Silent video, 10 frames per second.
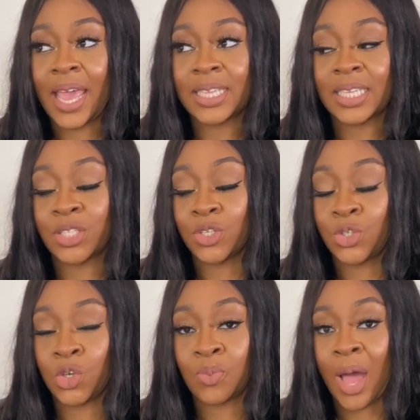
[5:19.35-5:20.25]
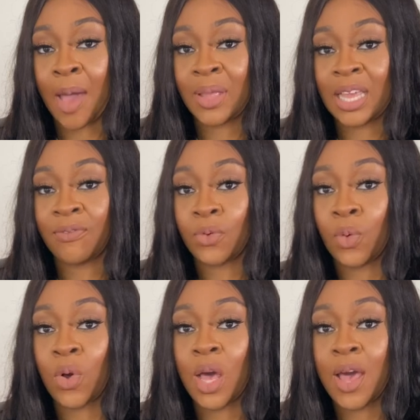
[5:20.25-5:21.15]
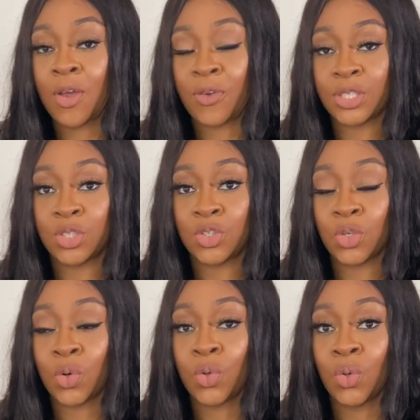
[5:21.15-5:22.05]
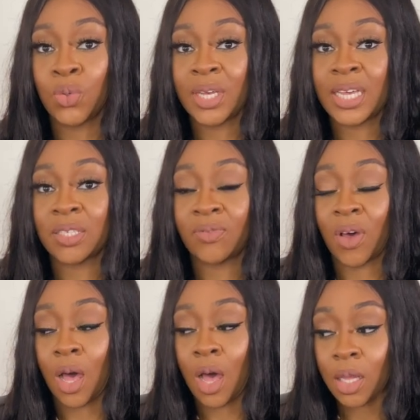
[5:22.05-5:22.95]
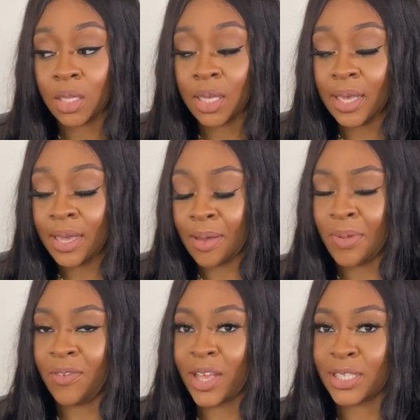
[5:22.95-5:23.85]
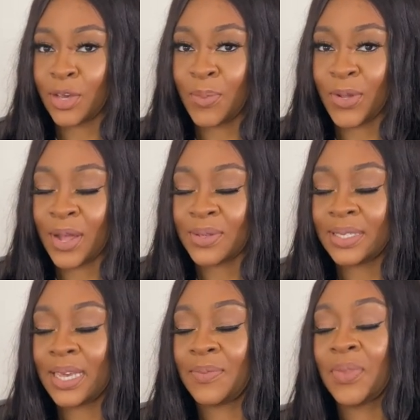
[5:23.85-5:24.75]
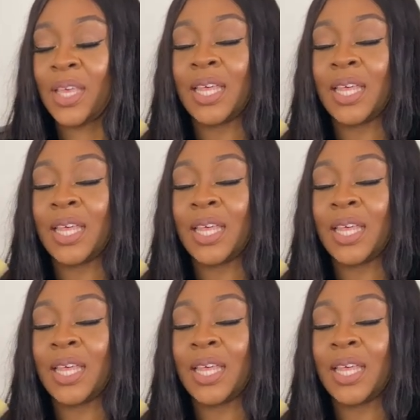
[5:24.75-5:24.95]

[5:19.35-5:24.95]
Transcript: It is a dupe I believe for Christian Dior Isfahan, I believe that's how you pronounce it.